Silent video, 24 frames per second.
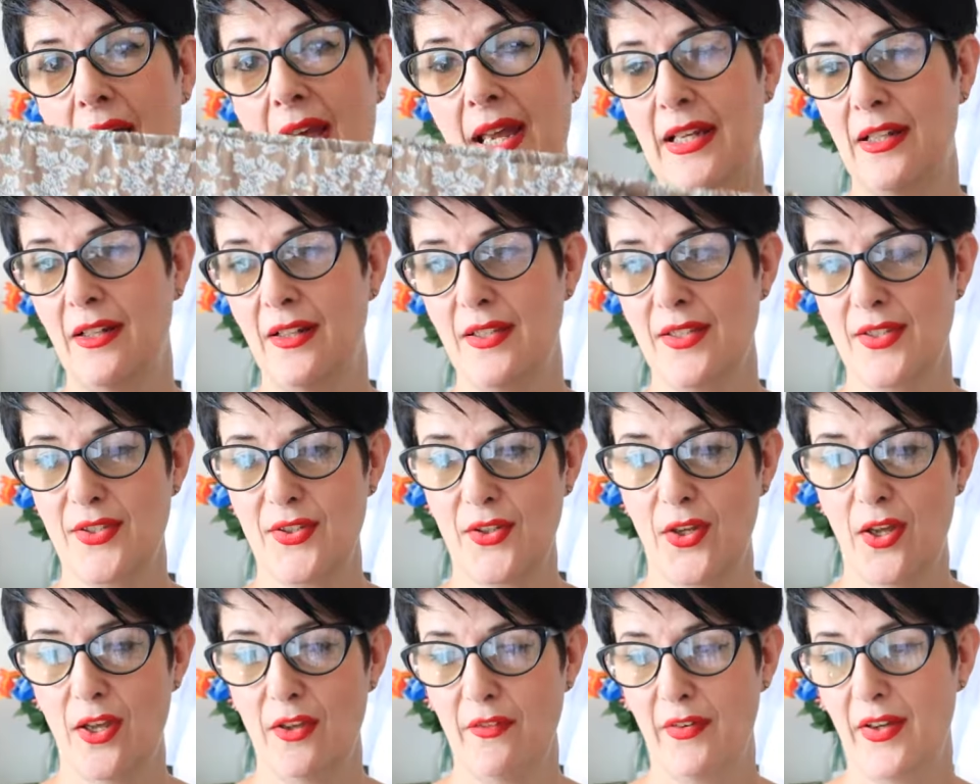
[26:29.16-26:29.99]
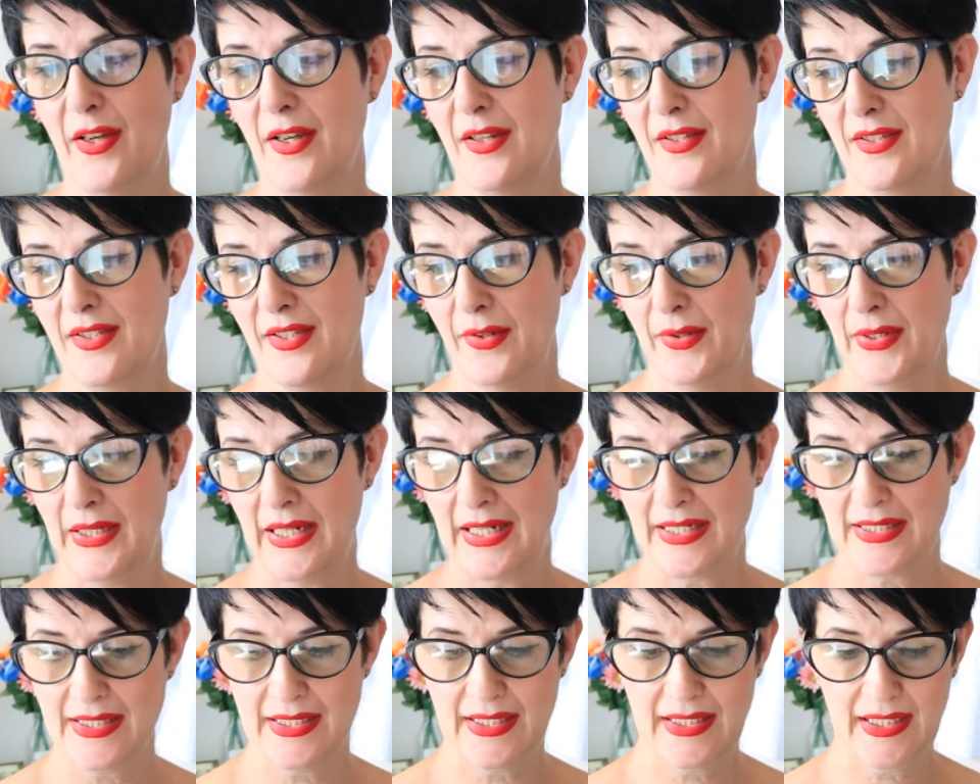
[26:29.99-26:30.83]
A-line skirt of hers that
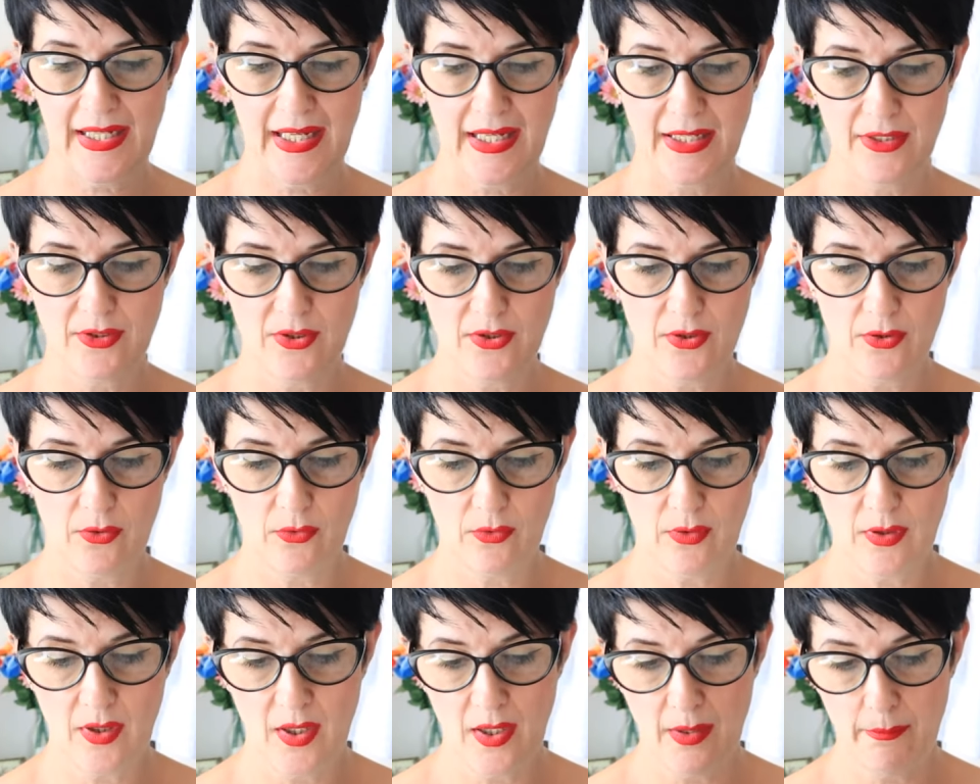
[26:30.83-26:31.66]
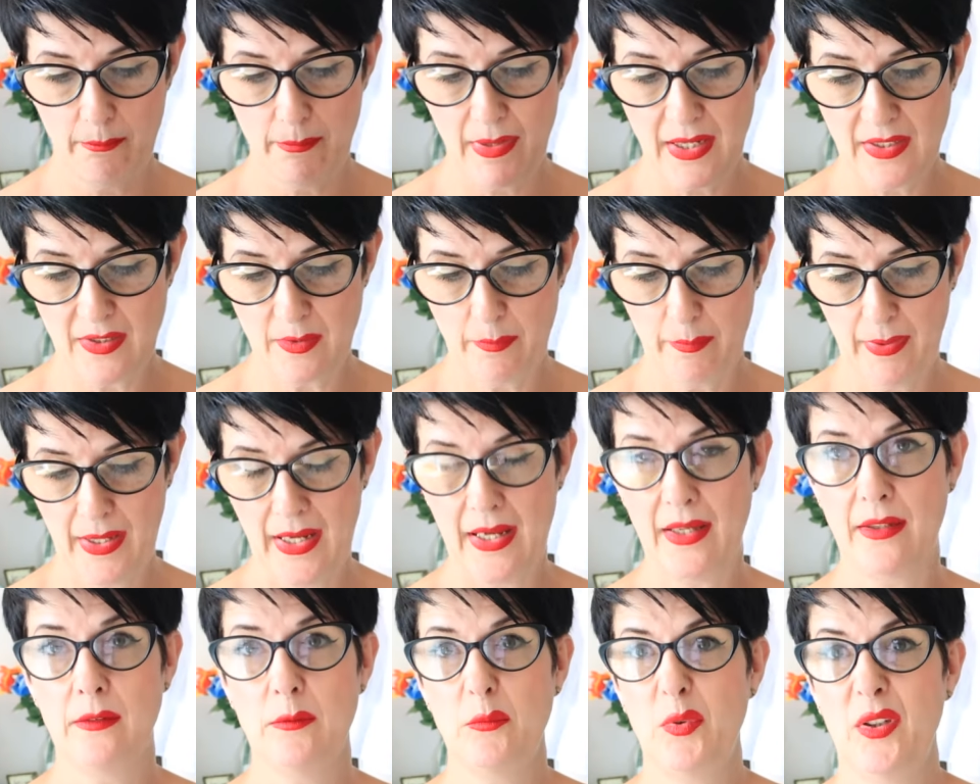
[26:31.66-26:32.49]
elasticated on, made the
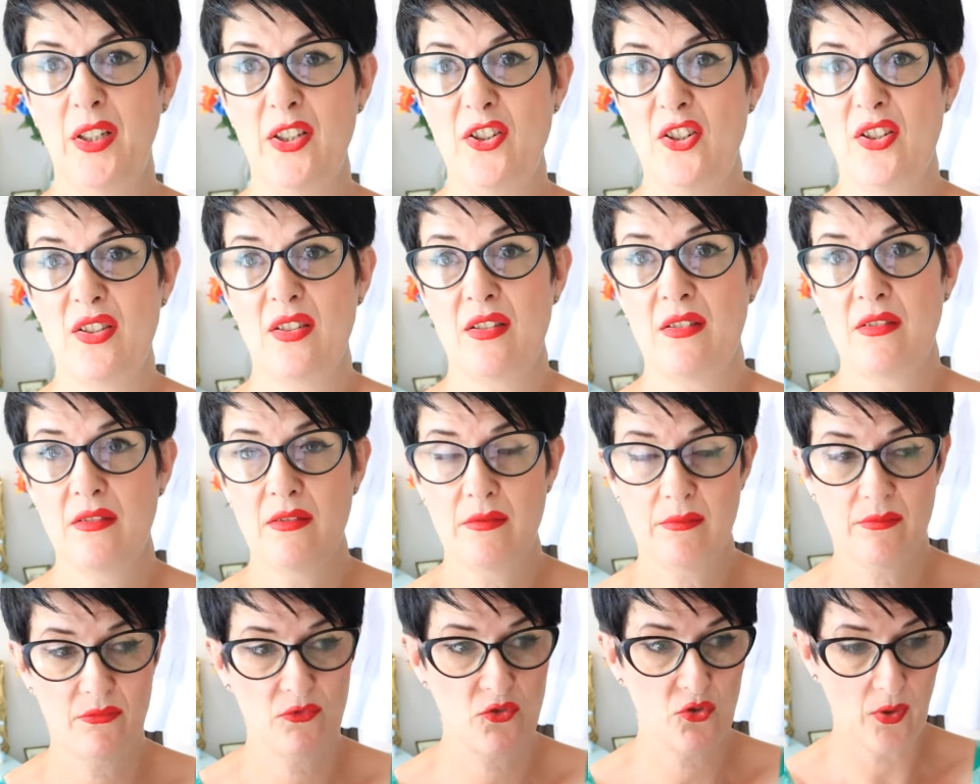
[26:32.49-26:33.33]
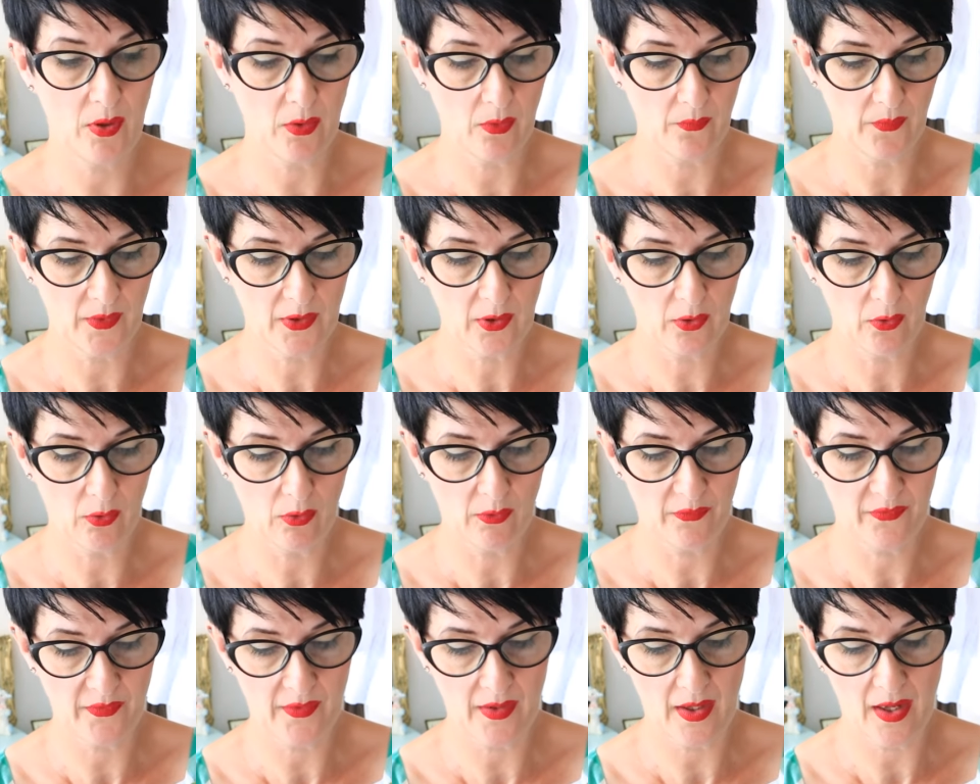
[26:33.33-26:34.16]
pattern. Well, I just drew it on the
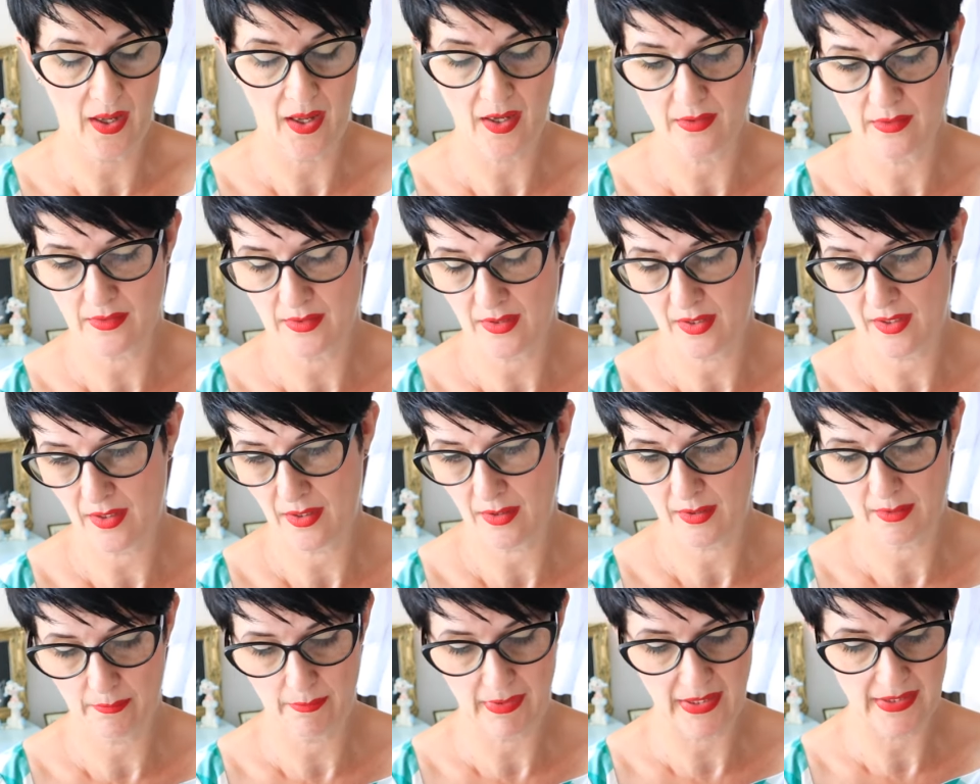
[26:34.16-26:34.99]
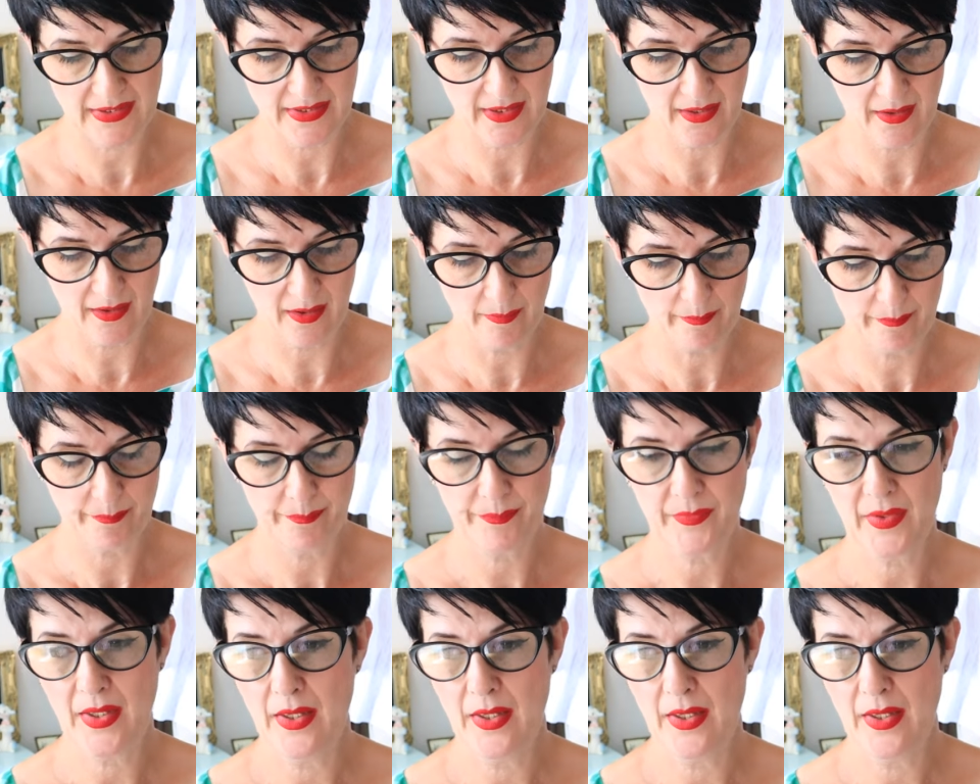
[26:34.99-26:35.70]
cloth and made it up.